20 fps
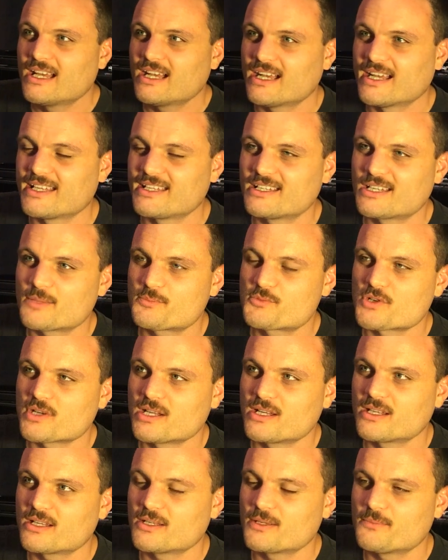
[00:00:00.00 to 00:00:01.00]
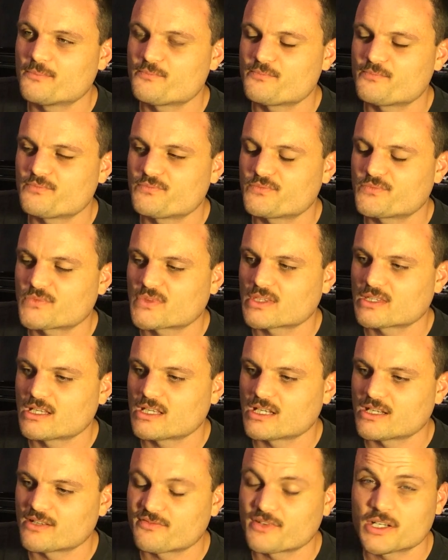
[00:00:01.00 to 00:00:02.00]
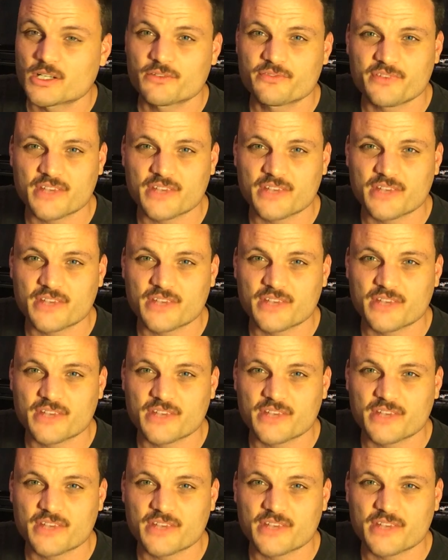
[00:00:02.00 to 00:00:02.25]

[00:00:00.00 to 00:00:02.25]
I ended up trading him Final